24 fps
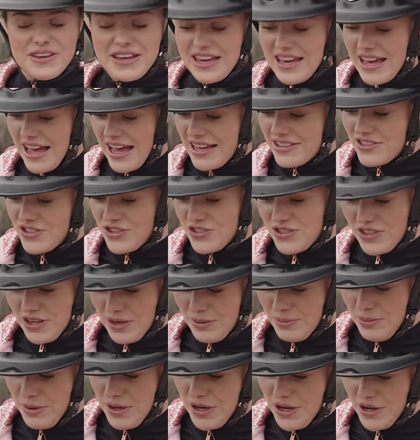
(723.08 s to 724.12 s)
he has just
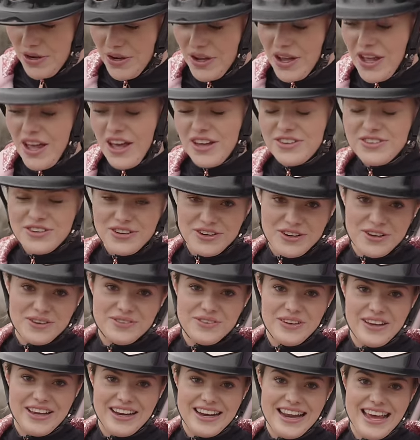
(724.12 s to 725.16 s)
done poo. Don't know if
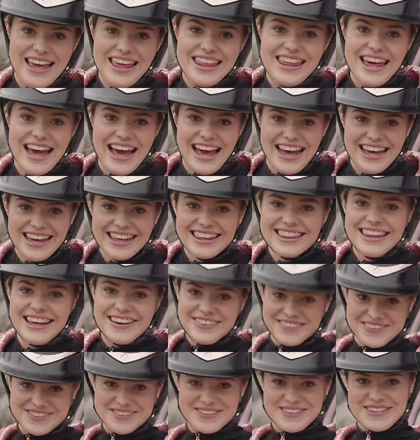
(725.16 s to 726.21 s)
you can hear that.
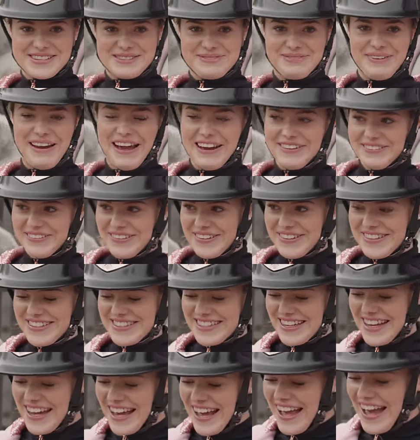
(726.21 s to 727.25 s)
That was what the splat was.